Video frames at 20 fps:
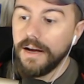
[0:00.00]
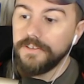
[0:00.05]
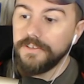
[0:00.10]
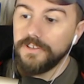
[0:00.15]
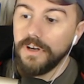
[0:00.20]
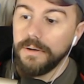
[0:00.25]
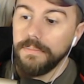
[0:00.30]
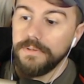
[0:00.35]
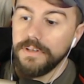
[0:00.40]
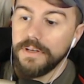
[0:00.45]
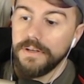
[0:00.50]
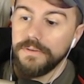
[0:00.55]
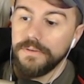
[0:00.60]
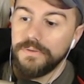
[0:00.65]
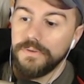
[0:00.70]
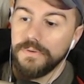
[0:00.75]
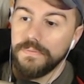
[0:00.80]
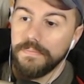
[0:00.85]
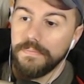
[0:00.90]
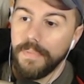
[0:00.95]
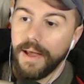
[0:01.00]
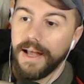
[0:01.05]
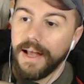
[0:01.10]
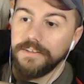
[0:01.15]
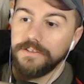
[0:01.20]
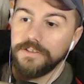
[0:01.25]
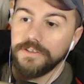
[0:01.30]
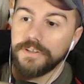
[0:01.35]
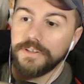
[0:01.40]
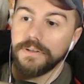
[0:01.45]
I jumped into
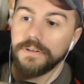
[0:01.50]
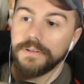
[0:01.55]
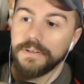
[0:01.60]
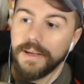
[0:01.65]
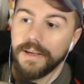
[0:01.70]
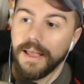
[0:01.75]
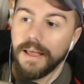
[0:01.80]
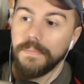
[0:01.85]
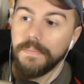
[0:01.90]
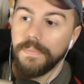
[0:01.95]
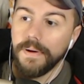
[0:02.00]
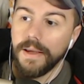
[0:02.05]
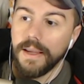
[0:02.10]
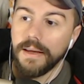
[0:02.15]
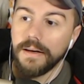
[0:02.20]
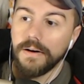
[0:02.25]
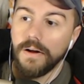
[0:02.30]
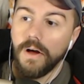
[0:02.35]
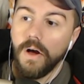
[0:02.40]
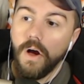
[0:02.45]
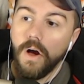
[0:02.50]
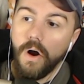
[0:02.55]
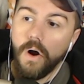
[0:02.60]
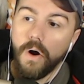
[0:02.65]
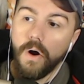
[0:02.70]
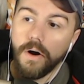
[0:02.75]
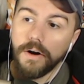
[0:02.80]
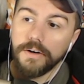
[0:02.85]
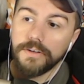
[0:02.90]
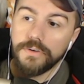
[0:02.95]
Massacre campaign
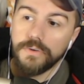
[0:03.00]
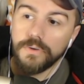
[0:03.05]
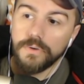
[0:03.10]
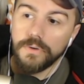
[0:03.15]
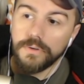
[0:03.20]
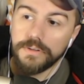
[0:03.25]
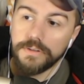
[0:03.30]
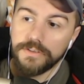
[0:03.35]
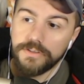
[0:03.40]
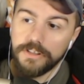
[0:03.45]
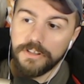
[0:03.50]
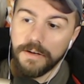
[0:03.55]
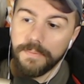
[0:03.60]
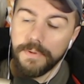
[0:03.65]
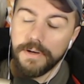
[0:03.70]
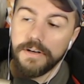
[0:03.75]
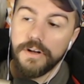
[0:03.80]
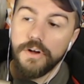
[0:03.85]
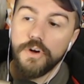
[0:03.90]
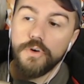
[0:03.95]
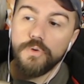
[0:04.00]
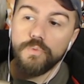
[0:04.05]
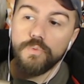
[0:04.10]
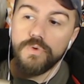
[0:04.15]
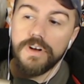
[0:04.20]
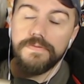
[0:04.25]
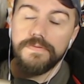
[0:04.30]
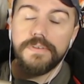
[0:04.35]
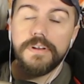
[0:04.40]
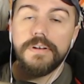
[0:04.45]
Hardcore Summit
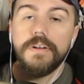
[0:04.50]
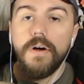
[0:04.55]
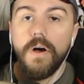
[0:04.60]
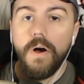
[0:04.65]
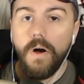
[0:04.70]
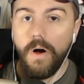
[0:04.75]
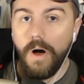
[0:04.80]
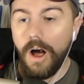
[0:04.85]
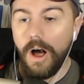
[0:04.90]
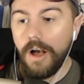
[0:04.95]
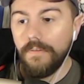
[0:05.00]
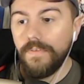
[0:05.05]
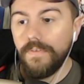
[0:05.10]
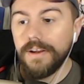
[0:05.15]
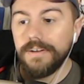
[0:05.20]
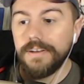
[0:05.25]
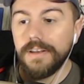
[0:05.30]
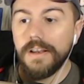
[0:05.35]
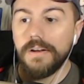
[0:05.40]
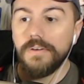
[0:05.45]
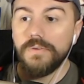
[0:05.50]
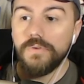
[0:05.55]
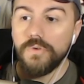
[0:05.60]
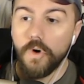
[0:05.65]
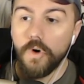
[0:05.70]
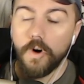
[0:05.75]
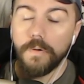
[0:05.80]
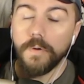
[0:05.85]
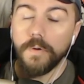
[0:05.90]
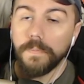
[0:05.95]
Rifted off. I did a
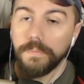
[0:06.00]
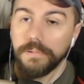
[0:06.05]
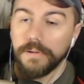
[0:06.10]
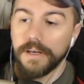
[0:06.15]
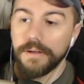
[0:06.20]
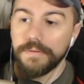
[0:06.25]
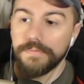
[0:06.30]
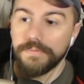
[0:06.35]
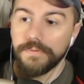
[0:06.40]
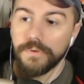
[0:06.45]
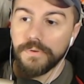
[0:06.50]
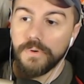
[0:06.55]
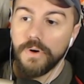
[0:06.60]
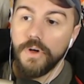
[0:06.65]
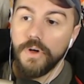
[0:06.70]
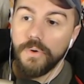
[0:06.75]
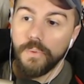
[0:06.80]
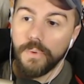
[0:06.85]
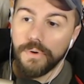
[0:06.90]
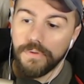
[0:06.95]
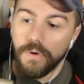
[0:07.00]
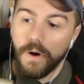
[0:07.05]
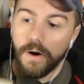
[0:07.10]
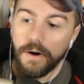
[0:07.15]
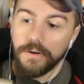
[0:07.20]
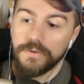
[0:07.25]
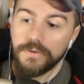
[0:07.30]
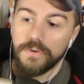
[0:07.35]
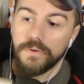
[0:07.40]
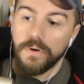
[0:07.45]
normal playthrough with
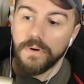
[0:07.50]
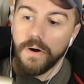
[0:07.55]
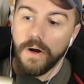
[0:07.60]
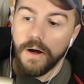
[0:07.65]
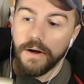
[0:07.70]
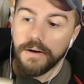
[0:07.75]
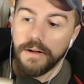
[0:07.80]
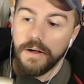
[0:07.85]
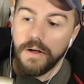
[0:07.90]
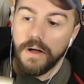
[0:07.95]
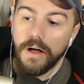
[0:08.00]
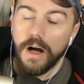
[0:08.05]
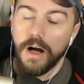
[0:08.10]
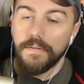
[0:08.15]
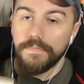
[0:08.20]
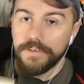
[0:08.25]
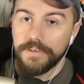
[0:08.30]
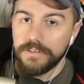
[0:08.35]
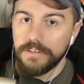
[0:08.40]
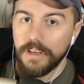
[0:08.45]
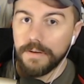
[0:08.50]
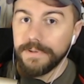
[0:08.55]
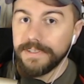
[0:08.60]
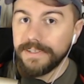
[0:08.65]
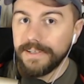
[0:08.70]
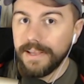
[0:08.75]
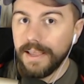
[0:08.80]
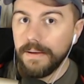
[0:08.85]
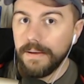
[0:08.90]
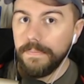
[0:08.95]
Hardcore on of the
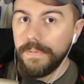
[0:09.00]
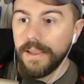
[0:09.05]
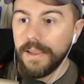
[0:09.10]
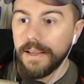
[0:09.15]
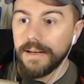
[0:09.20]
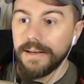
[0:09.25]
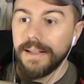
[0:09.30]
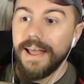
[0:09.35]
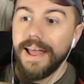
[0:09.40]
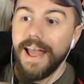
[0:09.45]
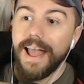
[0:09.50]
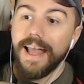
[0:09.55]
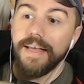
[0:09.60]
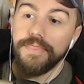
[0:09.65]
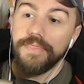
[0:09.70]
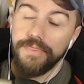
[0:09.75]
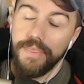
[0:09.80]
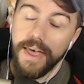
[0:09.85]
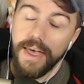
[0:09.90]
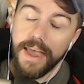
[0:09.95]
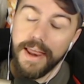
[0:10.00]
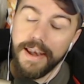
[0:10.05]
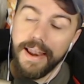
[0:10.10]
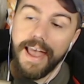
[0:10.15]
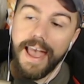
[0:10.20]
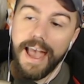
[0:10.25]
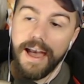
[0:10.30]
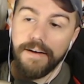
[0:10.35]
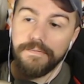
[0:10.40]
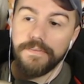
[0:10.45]
Summit campaign, and then
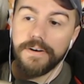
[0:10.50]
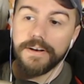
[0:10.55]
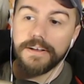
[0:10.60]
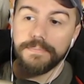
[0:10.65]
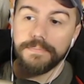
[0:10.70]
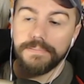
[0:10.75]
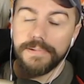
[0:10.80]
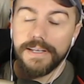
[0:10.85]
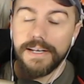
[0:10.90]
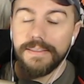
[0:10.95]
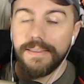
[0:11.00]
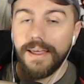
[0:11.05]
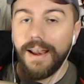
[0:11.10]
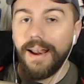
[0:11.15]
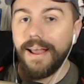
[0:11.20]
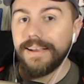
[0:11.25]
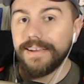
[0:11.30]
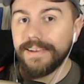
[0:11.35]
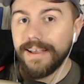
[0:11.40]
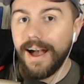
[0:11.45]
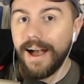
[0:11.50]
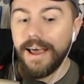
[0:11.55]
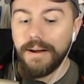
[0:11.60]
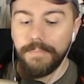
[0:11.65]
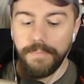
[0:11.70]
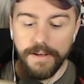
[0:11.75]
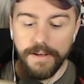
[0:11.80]
after I completed that, I got